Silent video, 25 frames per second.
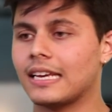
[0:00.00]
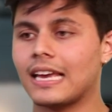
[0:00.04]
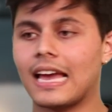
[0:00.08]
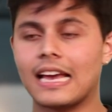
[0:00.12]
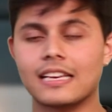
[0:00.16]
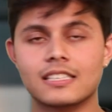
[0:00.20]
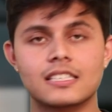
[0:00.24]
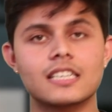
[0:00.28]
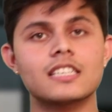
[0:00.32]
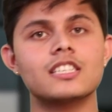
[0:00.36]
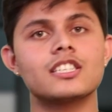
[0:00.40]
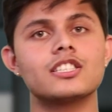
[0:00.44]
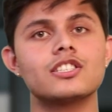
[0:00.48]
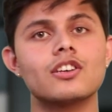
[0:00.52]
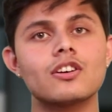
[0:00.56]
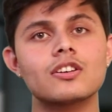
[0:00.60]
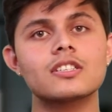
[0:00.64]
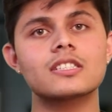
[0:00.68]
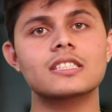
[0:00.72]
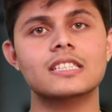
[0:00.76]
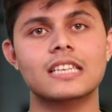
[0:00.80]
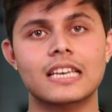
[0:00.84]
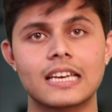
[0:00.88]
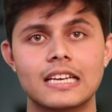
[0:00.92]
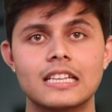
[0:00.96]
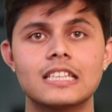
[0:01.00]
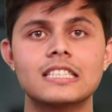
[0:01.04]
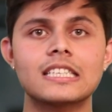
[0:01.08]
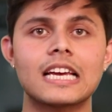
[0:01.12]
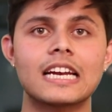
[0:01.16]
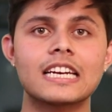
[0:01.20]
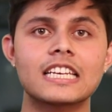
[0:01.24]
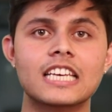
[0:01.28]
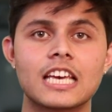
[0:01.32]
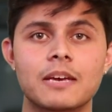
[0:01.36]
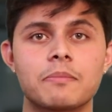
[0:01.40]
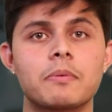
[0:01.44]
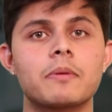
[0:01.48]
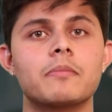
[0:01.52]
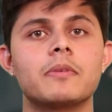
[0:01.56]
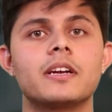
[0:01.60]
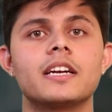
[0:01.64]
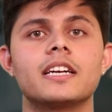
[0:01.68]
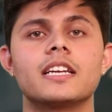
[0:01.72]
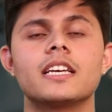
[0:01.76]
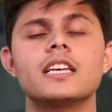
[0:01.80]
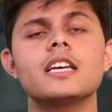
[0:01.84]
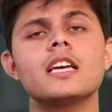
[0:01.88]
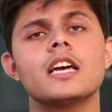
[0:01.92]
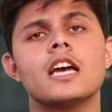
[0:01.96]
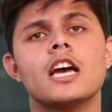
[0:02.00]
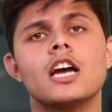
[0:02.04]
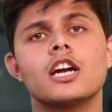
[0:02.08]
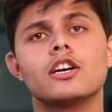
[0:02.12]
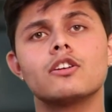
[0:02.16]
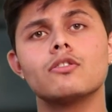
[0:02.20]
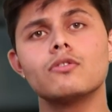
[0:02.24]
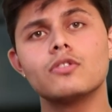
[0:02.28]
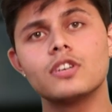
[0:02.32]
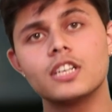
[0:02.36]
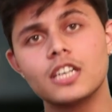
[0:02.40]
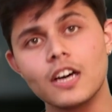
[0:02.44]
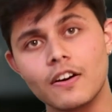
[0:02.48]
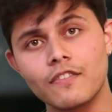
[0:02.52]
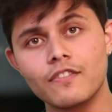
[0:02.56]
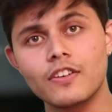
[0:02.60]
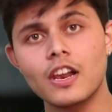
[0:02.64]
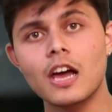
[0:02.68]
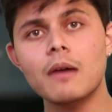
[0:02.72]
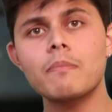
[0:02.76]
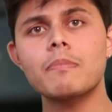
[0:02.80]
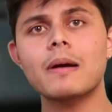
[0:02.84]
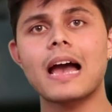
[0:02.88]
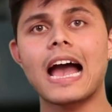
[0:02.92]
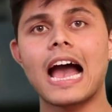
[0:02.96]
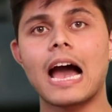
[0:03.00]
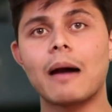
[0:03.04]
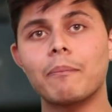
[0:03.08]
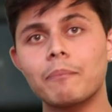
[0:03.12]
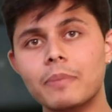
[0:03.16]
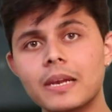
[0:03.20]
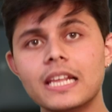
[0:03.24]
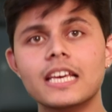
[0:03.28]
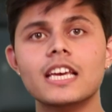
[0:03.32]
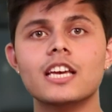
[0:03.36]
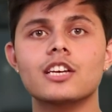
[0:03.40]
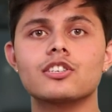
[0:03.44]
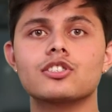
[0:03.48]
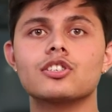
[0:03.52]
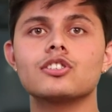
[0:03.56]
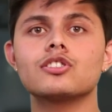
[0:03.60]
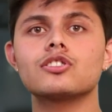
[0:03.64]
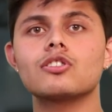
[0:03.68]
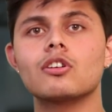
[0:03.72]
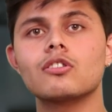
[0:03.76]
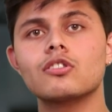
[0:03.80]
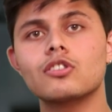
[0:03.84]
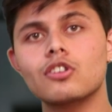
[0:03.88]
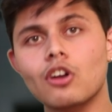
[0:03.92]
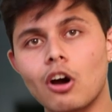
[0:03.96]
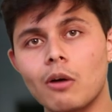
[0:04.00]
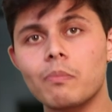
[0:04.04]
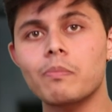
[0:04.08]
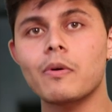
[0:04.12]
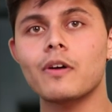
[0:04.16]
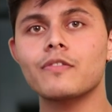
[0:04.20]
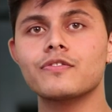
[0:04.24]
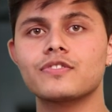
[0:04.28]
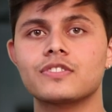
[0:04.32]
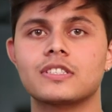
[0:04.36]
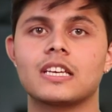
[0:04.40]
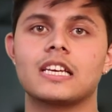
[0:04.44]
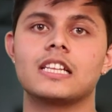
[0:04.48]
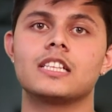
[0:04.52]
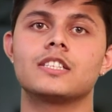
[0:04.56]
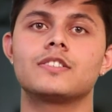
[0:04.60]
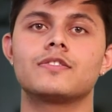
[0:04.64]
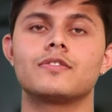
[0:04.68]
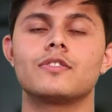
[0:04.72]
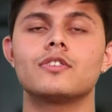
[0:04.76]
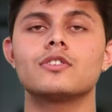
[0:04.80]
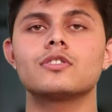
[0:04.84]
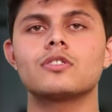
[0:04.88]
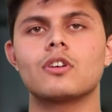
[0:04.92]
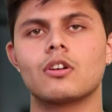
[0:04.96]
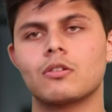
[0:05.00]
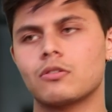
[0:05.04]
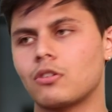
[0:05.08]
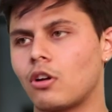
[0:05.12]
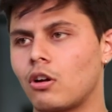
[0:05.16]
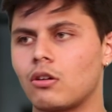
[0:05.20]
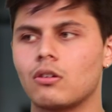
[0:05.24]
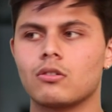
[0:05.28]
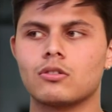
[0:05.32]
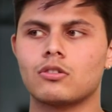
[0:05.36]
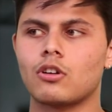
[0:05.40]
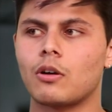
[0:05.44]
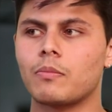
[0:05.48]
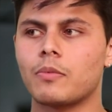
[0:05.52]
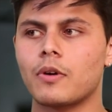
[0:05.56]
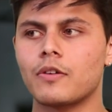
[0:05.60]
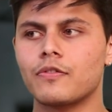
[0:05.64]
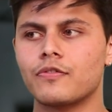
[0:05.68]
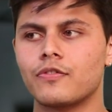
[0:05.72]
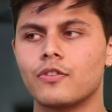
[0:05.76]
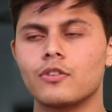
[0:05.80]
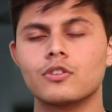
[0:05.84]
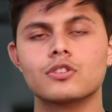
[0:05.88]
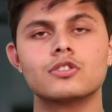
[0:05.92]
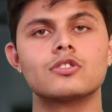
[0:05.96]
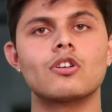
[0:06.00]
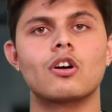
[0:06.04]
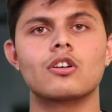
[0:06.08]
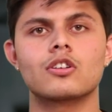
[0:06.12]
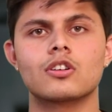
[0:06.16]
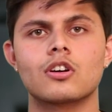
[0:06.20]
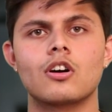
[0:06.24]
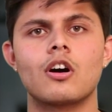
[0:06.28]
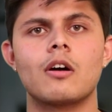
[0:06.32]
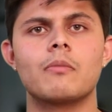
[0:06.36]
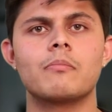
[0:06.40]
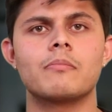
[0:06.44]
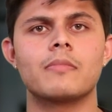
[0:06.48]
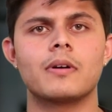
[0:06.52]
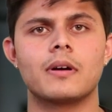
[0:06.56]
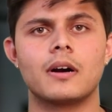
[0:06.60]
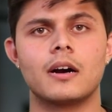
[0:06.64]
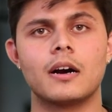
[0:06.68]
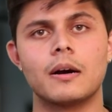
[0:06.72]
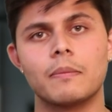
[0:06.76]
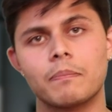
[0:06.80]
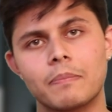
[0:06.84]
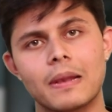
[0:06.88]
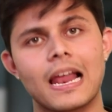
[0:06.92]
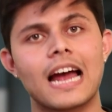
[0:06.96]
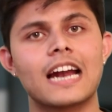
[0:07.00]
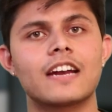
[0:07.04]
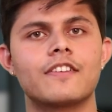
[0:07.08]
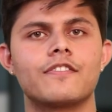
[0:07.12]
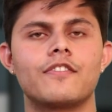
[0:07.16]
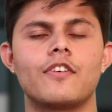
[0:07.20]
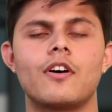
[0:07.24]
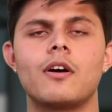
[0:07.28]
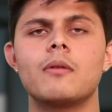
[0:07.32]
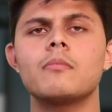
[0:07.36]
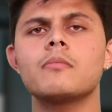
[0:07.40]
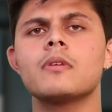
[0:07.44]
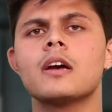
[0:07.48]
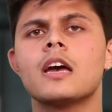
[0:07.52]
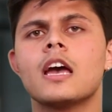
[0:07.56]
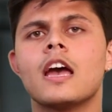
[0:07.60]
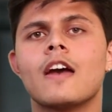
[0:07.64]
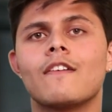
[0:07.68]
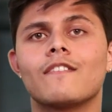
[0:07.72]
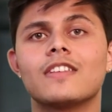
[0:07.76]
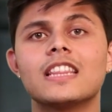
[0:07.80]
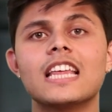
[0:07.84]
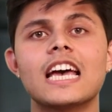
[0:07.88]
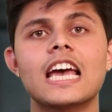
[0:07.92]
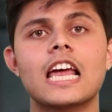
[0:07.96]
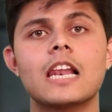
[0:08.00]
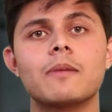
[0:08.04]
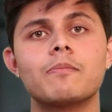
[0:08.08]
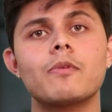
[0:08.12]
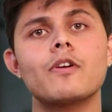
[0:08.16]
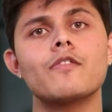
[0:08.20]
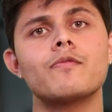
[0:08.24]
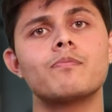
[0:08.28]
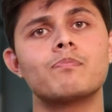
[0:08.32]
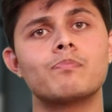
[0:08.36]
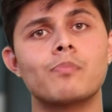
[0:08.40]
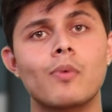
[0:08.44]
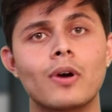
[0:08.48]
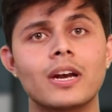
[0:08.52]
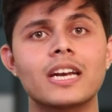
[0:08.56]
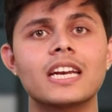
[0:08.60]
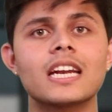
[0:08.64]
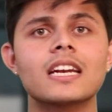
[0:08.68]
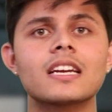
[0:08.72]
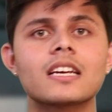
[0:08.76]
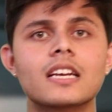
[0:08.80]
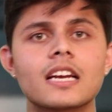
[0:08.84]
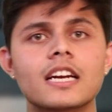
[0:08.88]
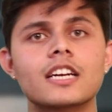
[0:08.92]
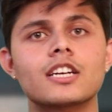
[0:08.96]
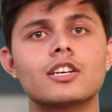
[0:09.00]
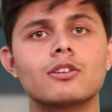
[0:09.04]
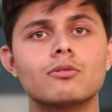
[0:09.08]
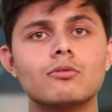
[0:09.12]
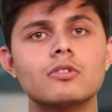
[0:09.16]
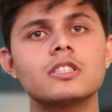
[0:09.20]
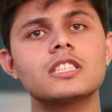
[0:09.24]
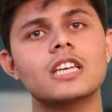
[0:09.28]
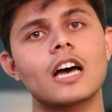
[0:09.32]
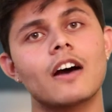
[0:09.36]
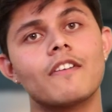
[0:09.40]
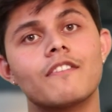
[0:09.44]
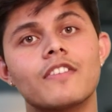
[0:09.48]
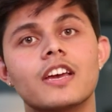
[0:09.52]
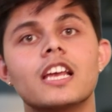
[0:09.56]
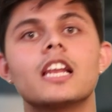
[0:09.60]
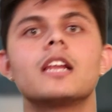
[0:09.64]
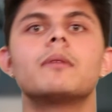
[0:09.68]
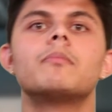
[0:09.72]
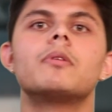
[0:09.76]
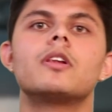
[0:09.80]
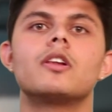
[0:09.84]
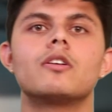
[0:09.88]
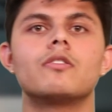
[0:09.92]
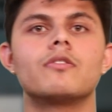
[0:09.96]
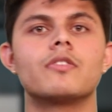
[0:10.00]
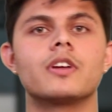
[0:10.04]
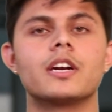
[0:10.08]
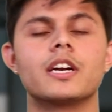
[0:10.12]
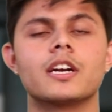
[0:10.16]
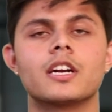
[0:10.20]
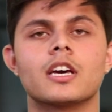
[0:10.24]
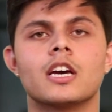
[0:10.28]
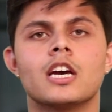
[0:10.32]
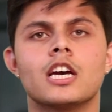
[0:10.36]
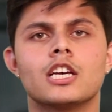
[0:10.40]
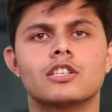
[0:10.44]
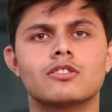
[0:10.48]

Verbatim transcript: assess your skills and capability to develop applications on top of Salesforce or on top of Force.com platform with the help of point and click tools available over it.